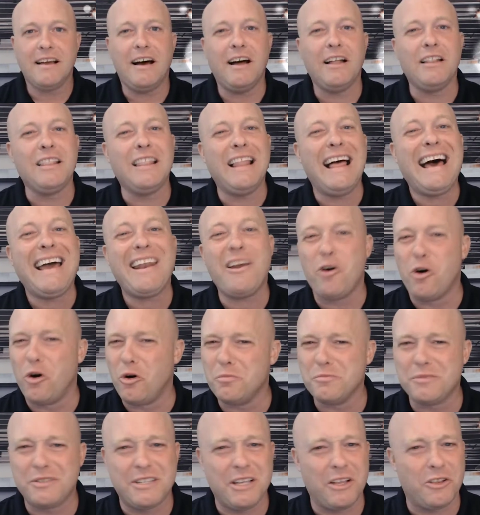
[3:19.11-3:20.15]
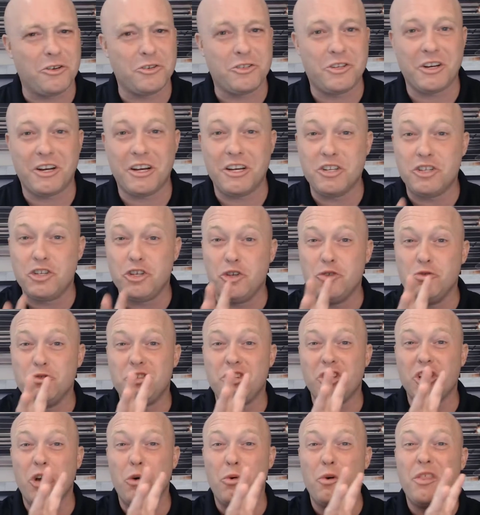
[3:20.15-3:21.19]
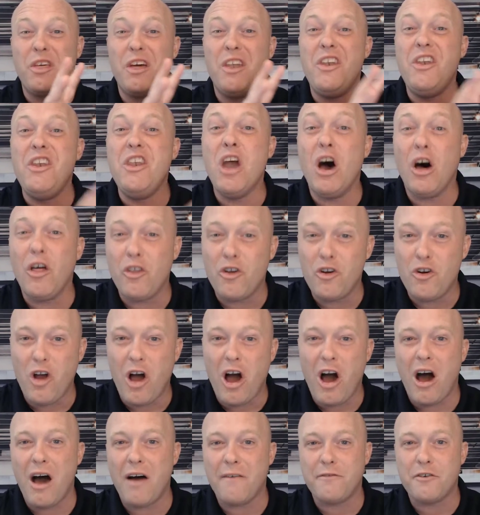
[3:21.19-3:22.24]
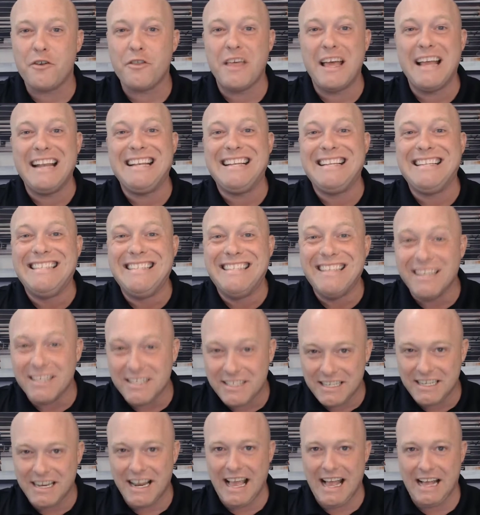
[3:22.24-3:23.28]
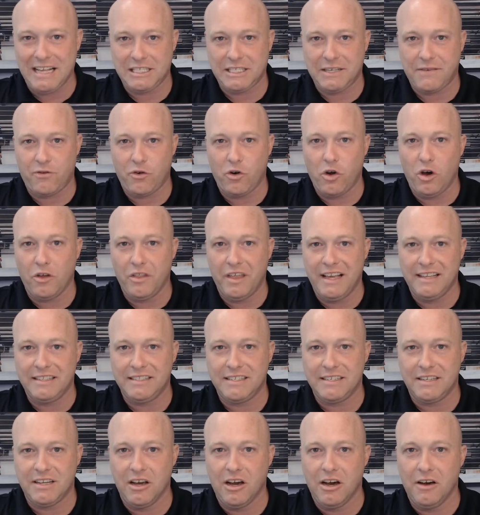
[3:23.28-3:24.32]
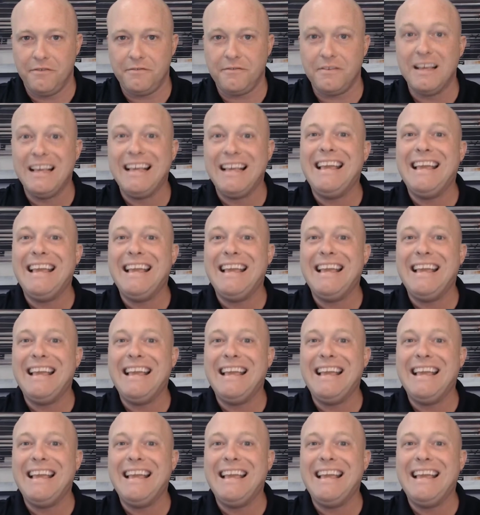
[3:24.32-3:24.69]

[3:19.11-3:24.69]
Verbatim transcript: a lot of home sellers are gonna choose to go with another offer that doesn't ask for all that stuff